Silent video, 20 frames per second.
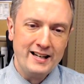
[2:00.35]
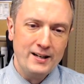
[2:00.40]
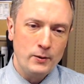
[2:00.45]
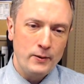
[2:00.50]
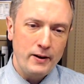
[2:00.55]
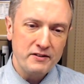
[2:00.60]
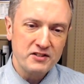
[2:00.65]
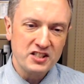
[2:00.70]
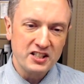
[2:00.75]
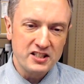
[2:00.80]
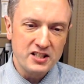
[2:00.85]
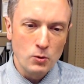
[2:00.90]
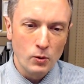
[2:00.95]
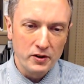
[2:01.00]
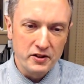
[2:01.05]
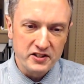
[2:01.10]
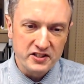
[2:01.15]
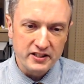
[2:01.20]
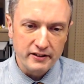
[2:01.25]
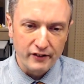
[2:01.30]
We have 61
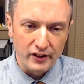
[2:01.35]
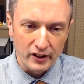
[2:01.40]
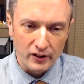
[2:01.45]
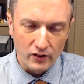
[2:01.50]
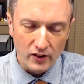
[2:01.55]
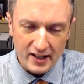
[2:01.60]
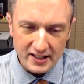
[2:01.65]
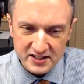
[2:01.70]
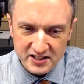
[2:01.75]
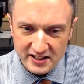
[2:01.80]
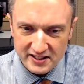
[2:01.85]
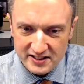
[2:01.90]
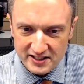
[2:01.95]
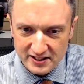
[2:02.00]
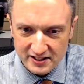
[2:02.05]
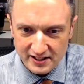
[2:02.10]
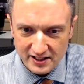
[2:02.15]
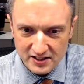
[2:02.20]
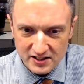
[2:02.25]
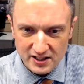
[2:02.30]
this evening in
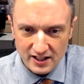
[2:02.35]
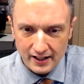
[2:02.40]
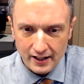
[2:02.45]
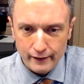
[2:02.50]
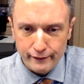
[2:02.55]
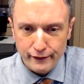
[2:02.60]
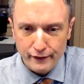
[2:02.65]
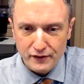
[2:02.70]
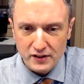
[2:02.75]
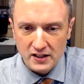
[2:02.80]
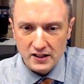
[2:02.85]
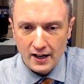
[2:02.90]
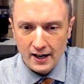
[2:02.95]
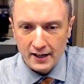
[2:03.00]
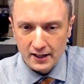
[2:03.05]
Lexington, Kentucky, 59 in